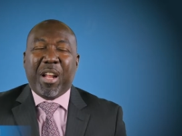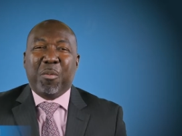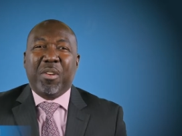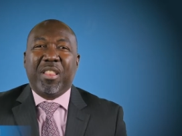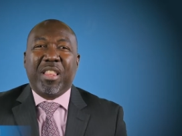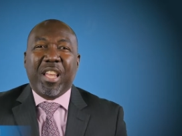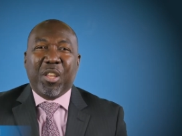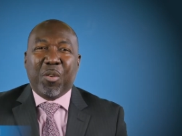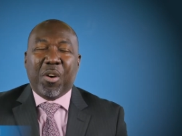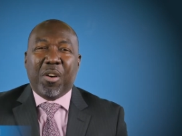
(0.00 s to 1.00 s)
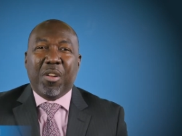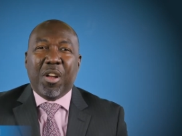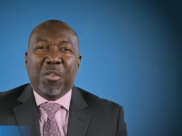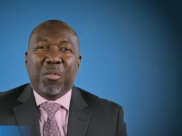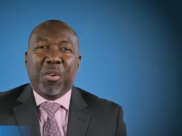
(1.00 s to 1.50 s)
I want to thank you all
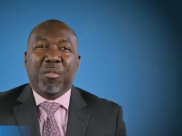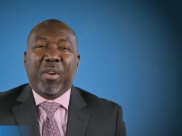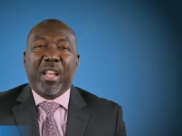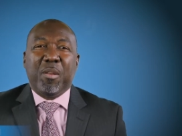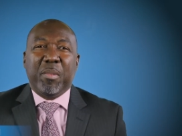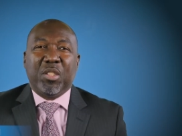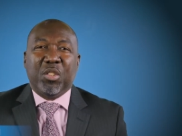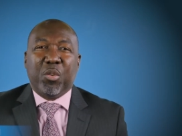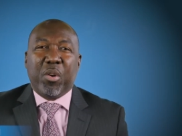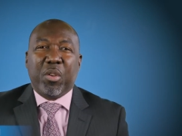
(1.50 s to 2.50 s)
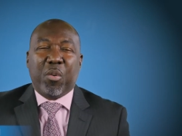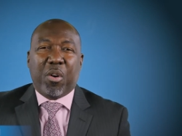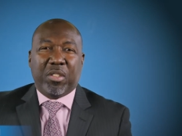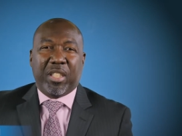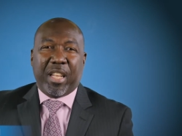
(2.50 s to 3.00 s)
for inviting me to join you
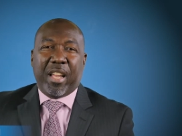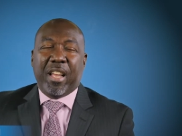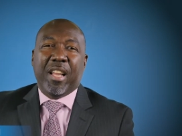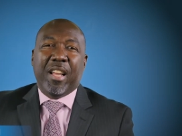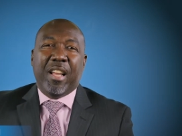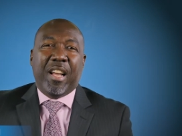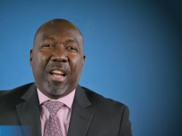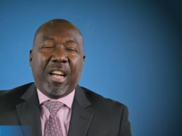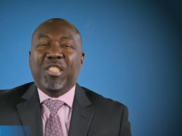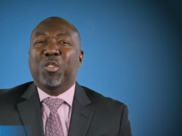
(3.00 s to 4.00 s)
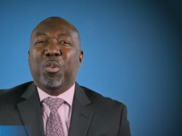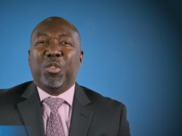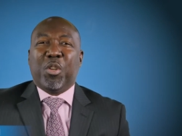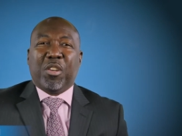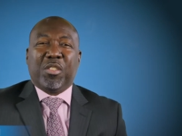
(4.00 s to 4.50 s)
all today. I just want
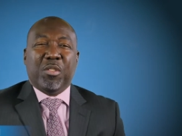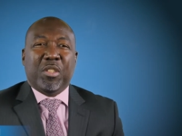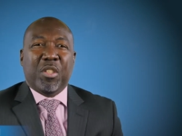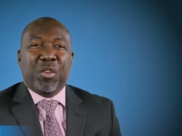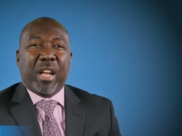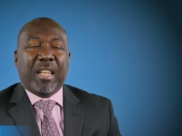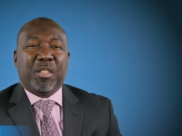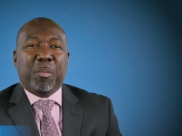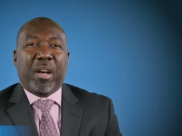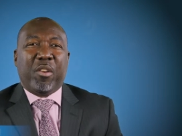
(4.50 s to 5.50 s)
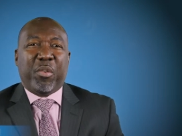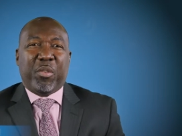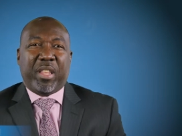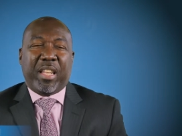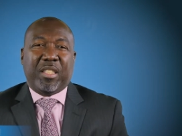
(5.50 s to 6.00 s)
to talk to you guys about a few
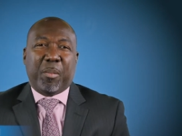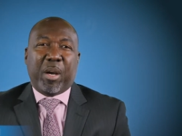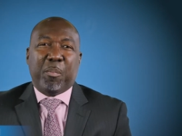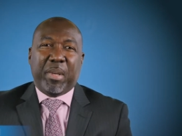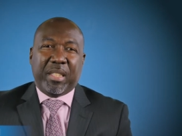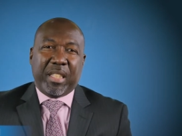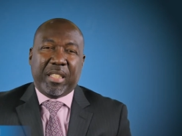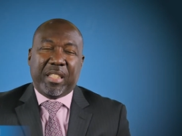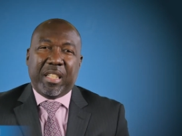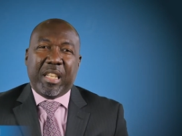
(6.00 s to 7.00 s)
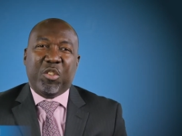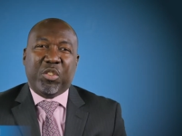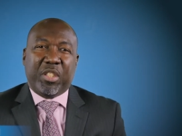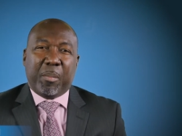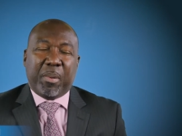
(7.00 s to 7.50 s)
things about business and
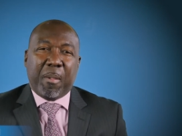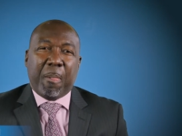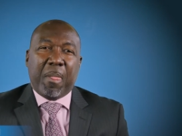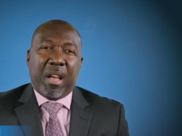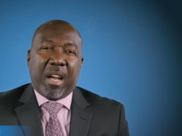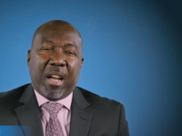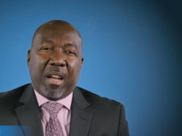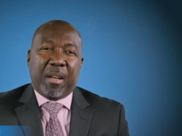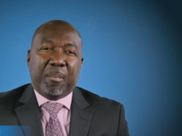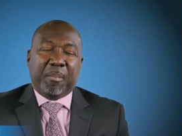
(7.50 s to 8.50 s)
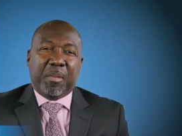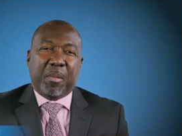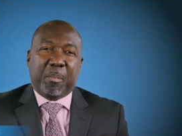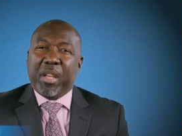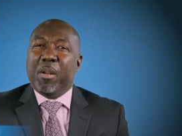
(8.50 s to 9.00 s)
leadership,
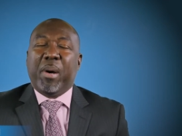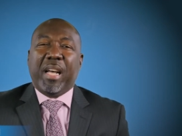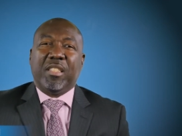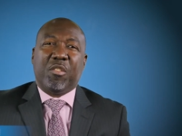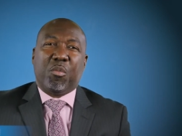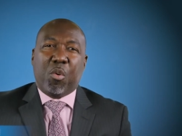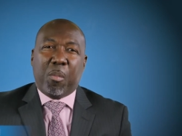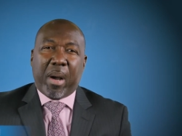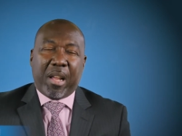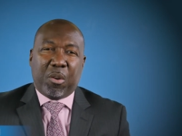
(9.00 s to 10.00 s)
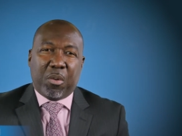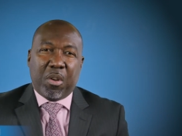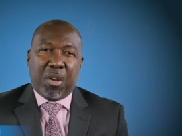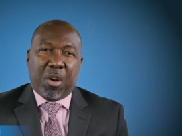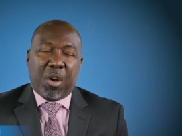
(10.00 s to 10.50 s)
being a positive role model,
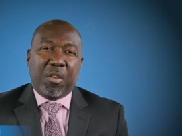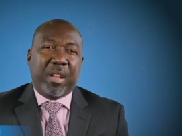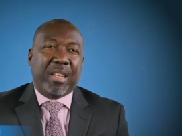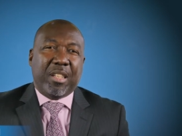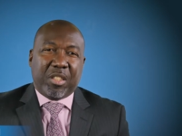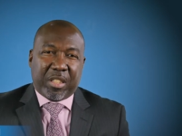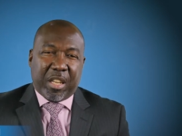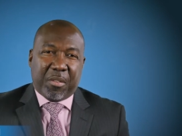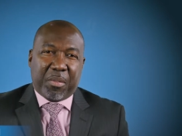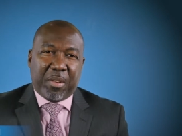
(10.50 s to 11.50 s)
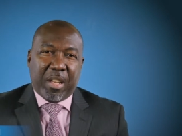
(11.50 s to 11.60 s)
all of that good stuff.